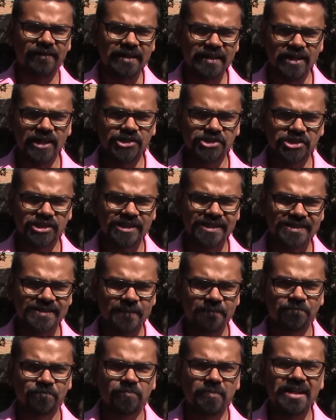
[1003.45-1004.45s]
industries,
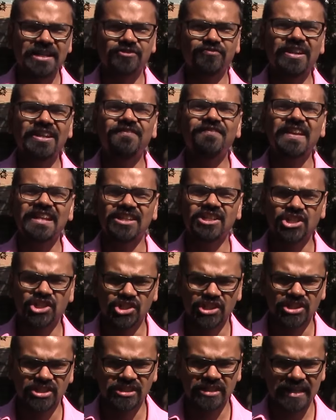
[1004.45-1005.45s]
but it's very
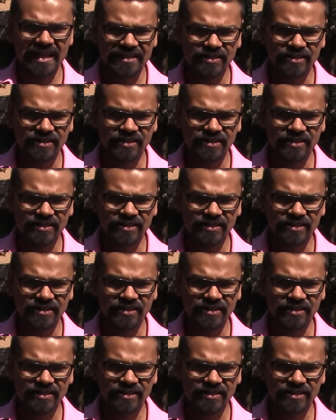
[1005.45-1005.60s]
fictitious.